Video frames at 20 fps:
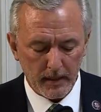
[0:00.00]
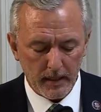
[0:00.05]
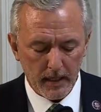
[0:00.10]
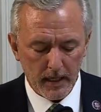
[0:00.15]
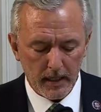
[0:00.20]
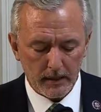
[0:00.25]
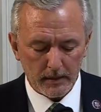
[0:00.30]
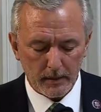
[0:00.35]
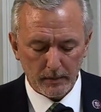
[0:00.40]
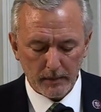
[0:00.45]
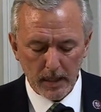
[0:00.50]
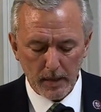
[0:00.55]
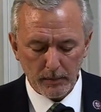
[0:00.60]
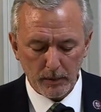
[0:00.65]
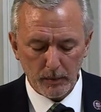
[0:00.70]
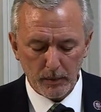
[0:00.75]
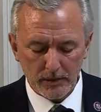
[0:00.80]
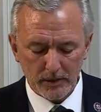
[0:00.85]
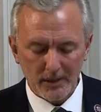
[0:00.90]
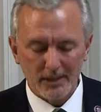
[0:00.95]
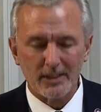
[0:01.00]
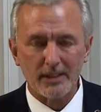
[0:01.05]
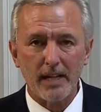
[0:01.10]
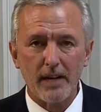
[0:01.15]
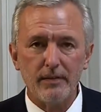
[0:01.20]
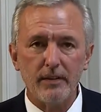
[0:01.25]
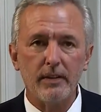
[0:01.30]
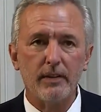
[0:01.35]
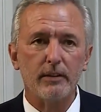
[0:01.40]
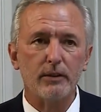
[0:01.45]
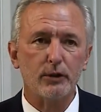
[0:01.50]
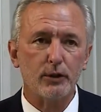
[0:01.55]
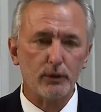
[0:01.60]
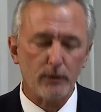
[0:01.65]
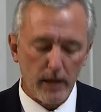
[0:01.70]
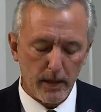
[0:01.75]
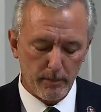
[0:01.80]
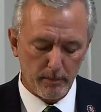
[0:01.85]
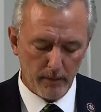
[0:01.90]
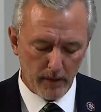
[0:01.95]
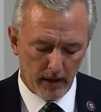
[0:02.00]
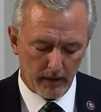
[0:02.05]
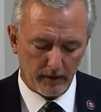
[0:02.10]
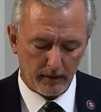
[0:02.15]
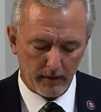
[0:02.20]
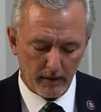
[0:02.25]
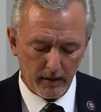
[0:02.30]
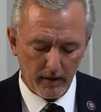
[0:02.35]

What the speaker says: September was the 7th straight month